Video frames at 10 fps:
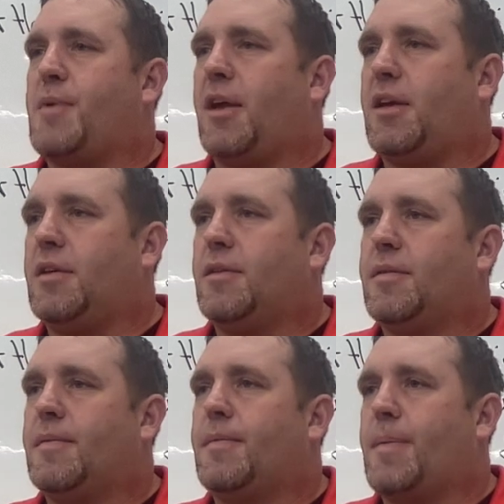making.
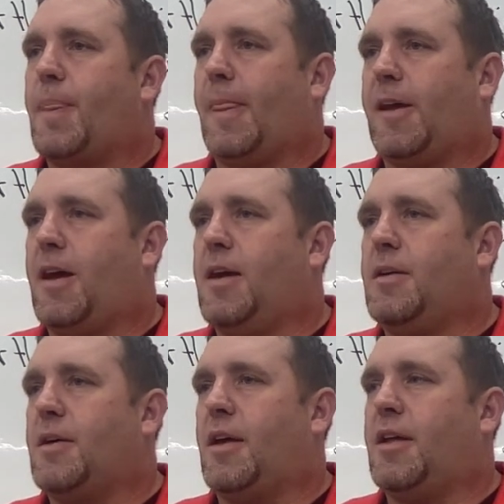
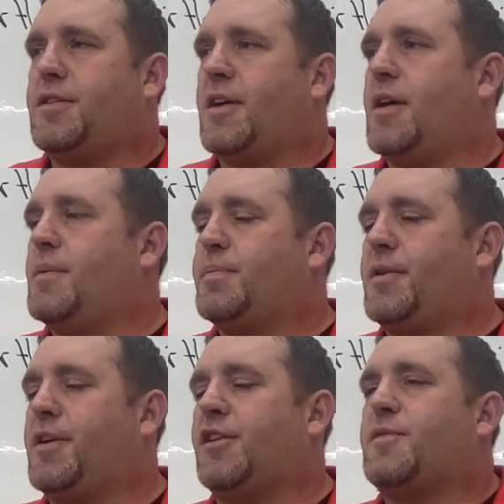Okay, it's a
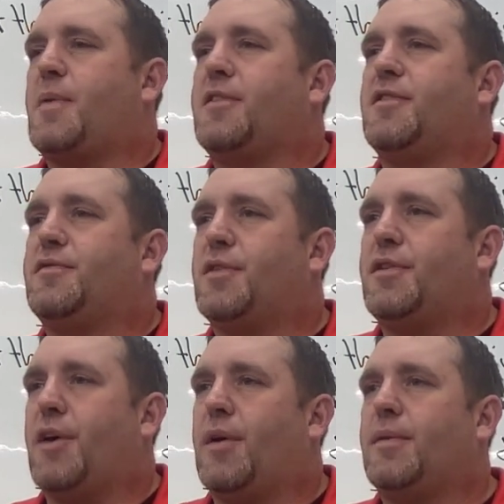pretty expensive
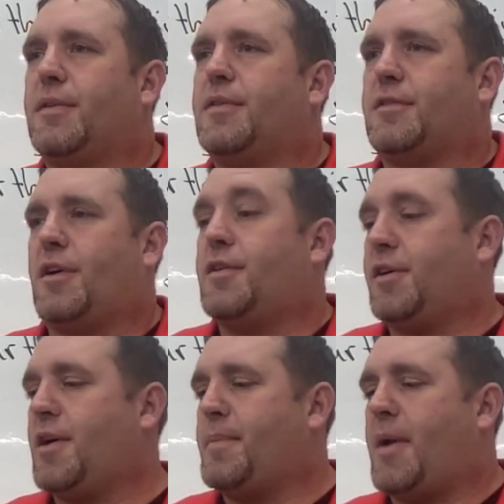wood though. It's hard to
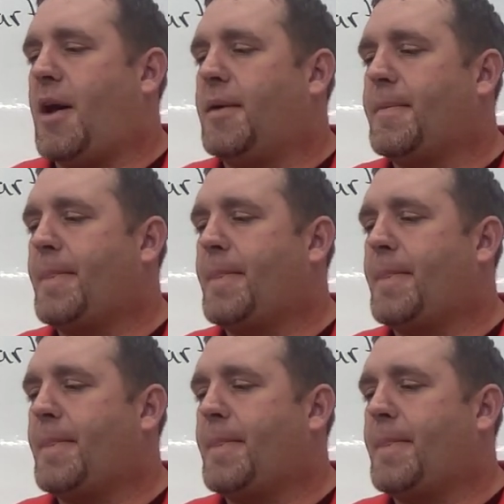come by.